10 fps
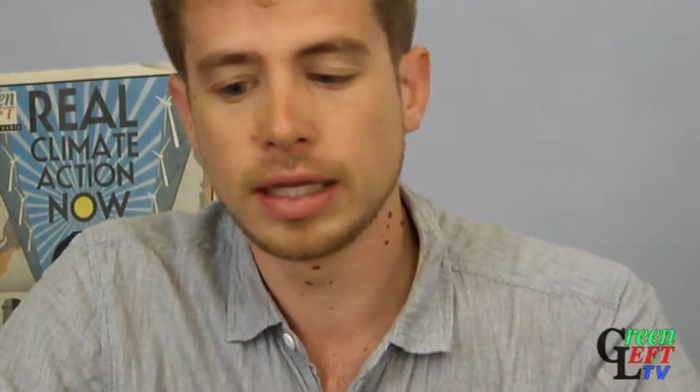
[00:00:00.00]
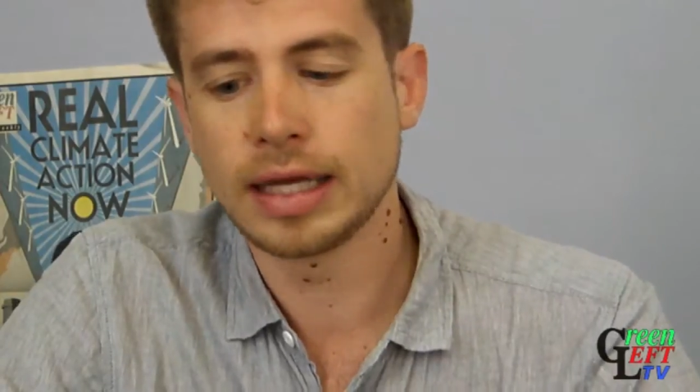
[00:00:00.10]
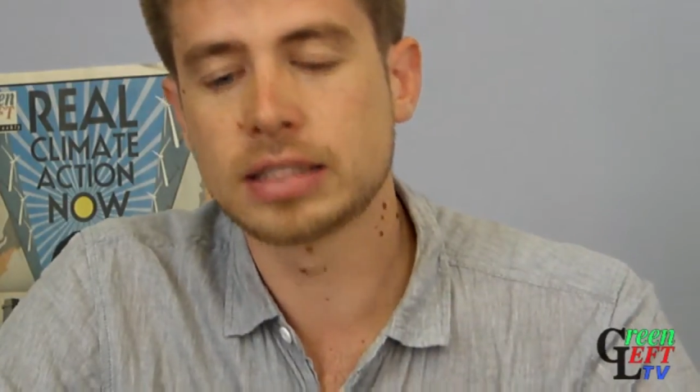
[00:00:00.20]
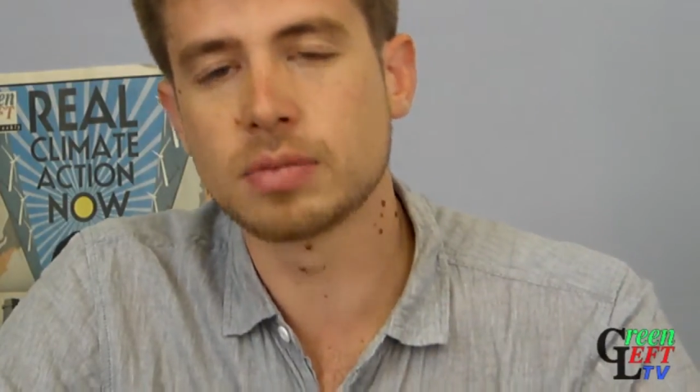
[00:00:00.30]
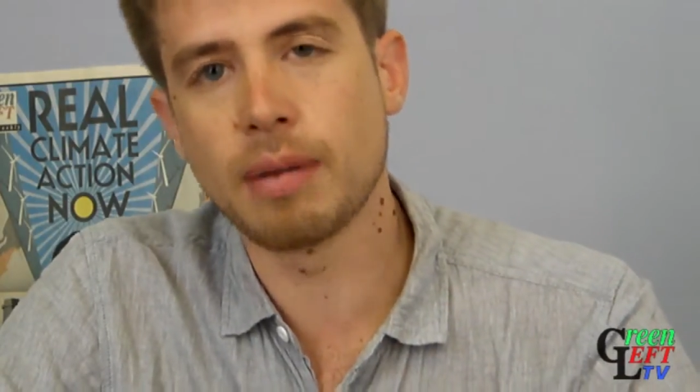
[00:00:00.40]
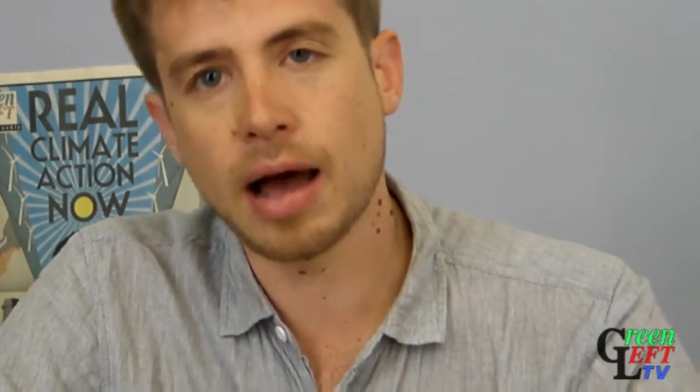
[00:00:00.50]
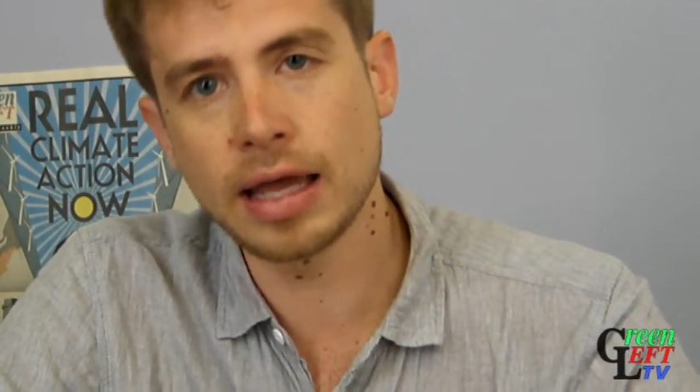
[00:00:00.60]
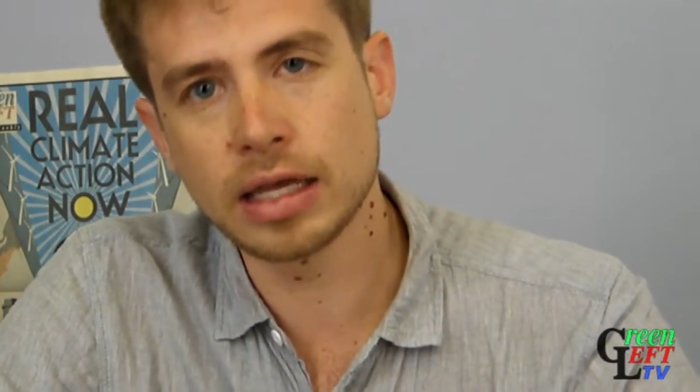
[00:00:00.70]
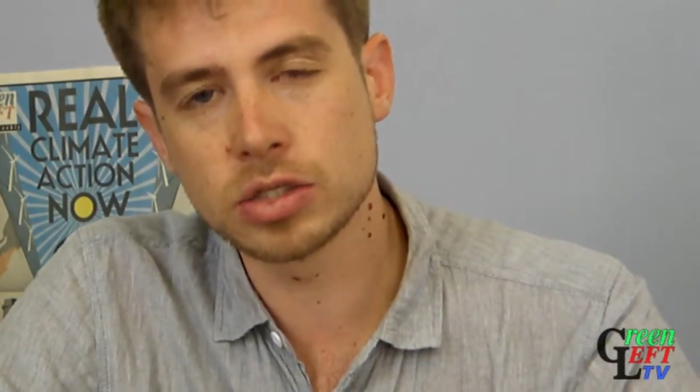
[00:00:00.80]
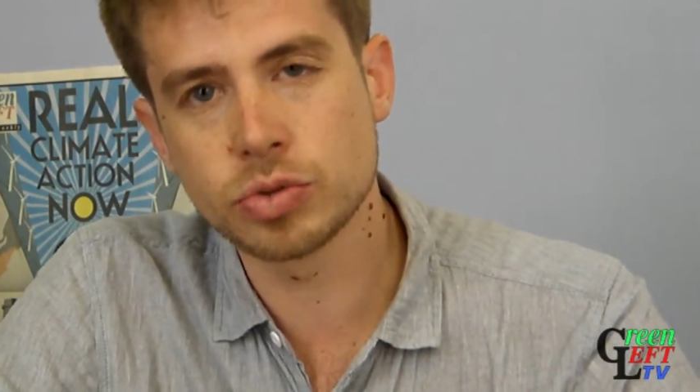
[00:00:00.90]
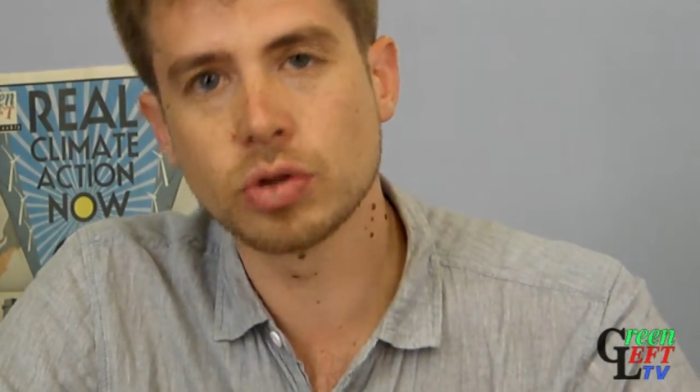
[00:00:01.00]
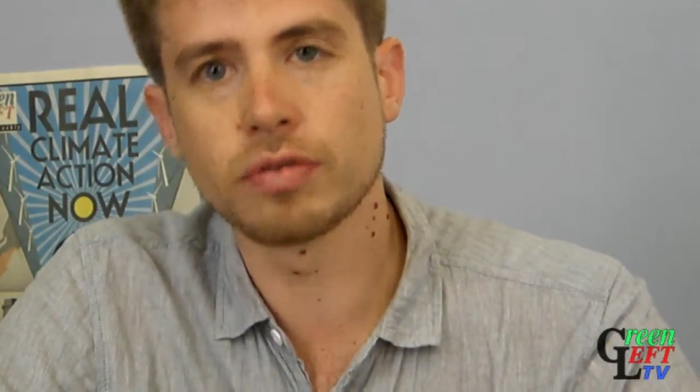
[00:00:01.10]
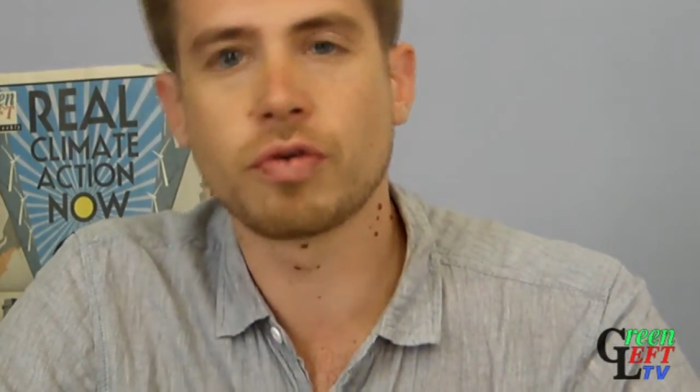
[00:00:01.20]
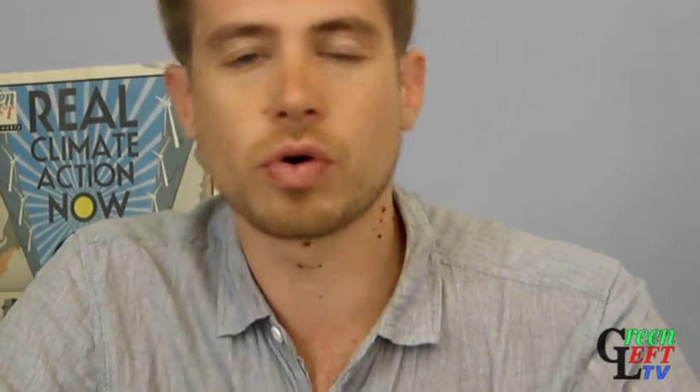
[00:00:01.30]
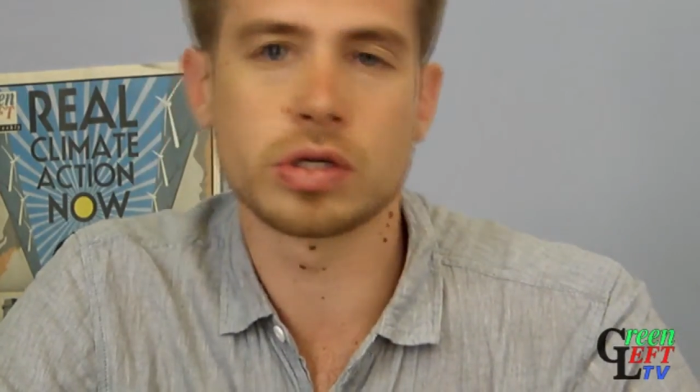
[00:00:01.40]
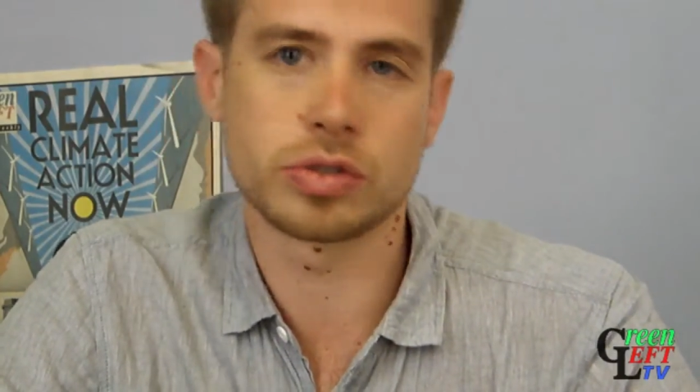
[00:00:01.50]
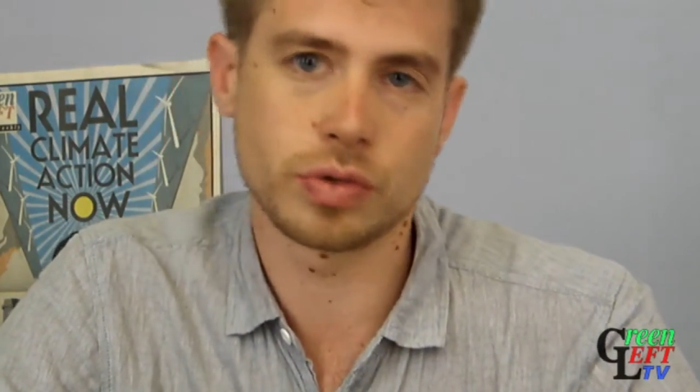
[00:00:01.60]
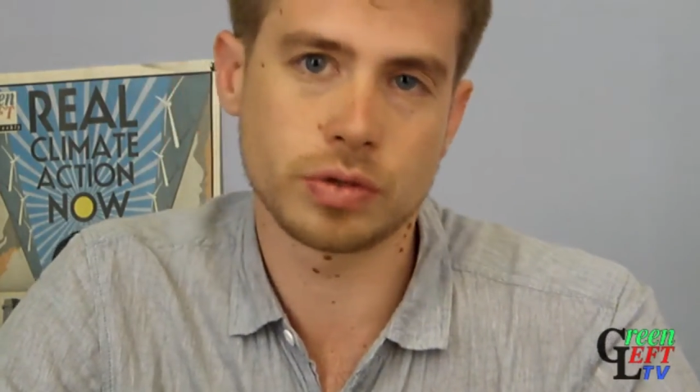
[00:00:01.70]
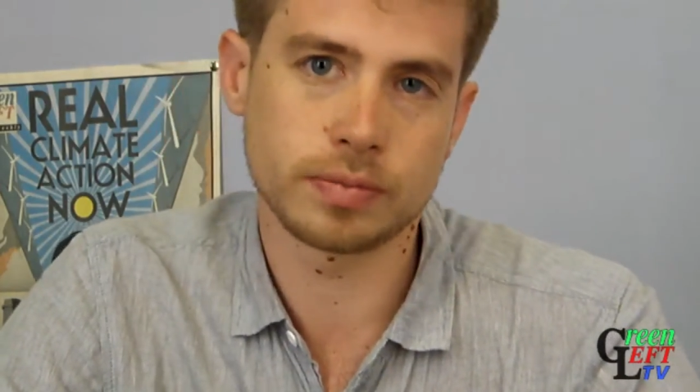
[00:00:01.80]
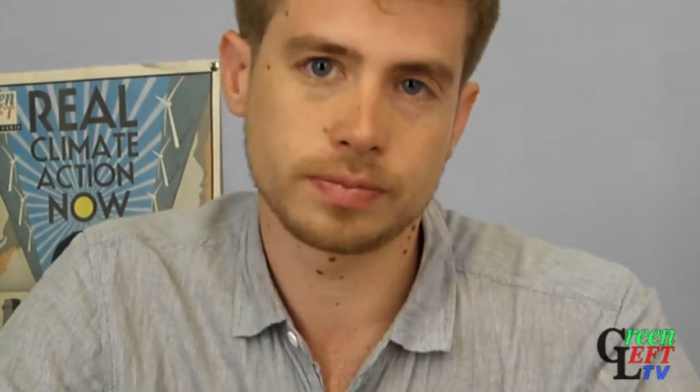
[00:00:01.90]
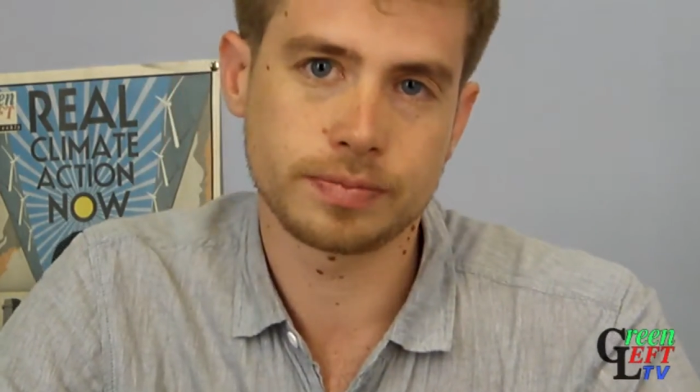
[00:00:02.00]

it's by Israel for Israel.